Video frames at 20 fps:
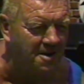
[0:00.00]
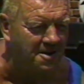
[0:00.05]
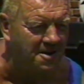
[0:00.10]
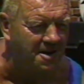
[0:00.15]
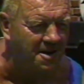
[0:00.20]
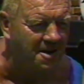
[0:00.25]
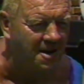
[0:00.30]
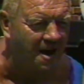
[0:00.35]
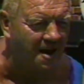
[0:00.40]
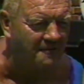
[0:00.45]

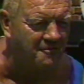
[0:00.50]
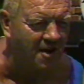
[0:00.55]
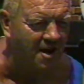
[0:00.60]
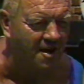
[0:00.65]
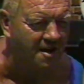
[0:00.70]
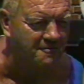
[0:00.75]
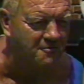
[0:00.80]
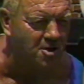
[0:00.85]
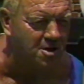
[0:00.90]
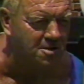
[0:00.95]
didn't have to
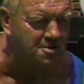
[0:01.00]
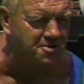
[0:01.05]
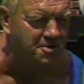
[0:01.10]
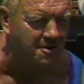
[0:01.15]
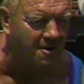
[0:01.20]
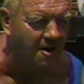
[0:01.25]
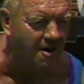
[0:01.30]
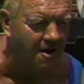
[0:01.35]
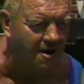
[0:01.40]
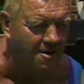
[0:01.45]
have nose
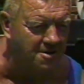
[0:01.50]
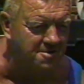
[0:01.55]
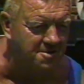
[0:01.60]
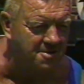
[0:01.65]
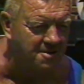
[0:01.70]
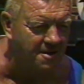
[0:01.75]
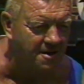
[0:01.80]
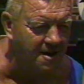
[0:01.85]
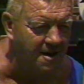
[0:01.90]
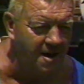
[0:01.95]
guards.
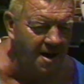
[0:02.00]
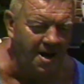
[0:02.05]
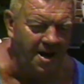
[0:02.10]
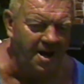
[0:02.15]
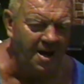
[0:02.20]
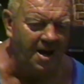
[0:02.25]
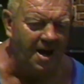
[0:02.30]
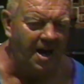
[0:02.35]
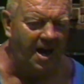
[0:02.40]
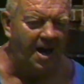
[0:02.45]

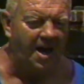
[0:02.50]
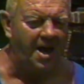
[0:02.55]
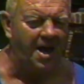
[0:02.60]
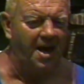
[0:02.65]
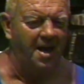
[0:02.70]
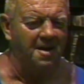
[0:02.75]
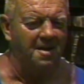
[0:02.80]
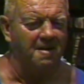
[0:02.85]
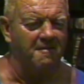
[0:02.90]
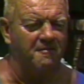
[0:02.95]

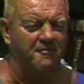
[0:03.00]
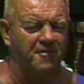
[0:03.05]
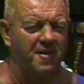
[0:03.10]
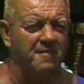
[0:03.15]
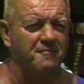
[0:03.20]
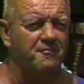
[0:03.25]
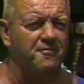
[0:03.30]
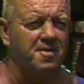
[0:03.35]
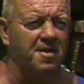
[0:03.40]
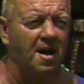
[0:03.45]
And in
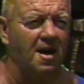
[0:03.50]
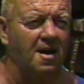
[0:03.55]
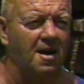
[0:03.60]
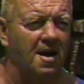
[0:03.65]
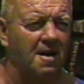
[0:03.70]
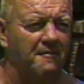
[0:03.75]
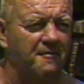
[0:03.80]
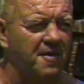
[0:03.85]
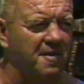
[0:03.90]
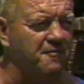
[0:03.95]

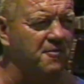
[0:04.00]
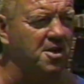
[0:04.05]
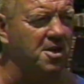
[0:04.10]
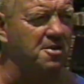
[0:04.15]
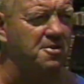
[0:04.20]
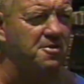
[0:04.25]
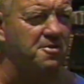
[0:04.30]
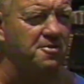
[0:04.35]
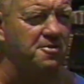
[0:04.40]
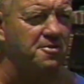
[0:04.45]

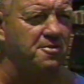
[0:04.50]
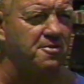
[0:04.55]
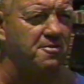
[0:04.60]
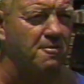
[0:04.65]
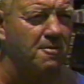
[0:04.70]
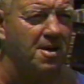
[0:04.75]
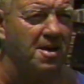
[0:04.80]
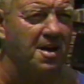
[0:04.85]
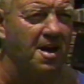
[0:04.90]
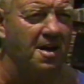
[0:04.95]

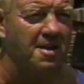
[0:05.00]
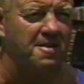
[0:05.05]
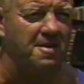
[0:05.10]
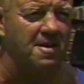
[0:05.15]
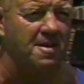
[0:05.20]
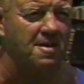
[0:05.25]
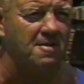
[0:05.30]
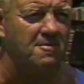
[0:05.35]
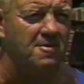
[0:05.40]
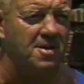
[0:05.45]
53, I
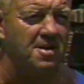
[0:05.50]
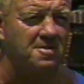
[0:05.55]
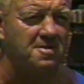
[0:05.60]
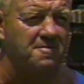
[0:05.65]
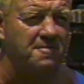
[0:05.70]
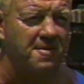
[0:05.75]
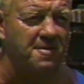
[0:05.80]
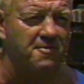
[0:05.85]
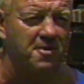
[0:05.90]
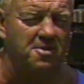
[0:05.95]
think it was,
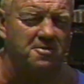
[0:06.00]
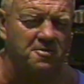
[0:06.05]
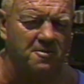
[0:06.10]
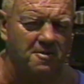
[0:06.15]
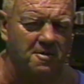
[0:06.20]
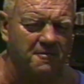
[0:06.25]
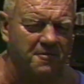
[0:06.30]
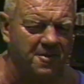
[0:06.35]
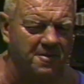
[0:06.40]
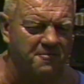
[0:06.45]
52
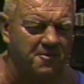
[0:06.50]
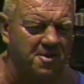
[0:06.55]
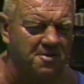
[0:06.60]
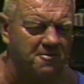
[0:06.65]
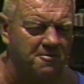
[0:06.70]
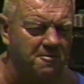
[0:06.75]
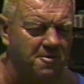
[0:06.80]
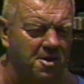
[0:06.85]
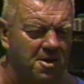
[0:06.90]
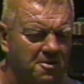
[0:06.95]
or
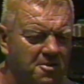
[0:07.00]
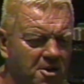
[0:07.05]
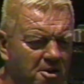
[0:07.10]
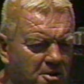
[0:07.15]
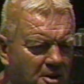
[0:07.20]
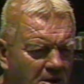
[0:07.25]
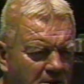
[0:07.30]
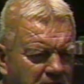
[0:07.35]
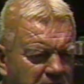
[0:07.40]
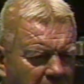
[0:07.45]
53, the
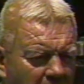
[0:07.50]
nose